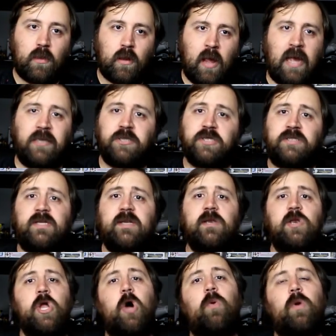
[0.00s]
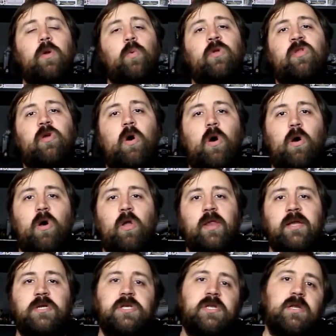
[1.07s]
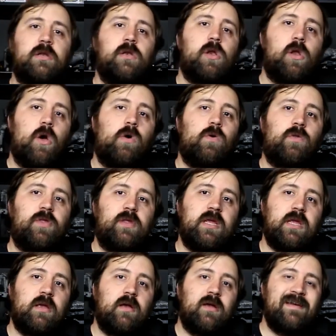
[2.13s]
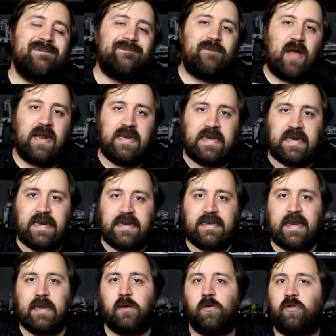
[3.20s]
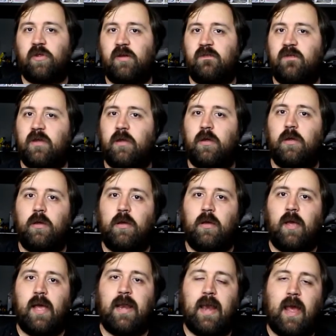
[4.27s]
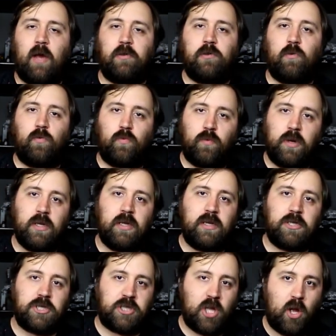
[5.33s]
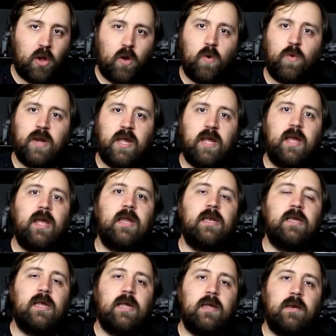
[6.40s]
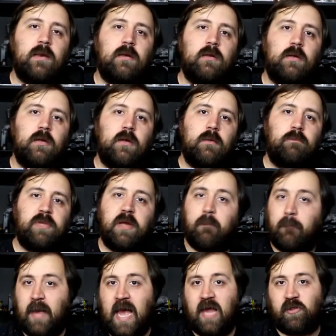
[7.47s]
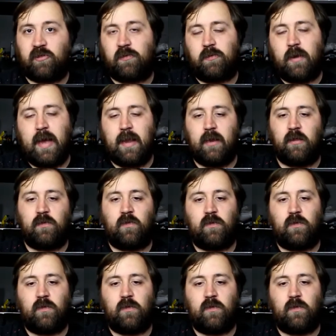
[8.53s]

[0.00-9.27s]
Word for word: I just didn't know what it was called. I just didn't know the fine details of it and how to really just hone it and and be a master at it.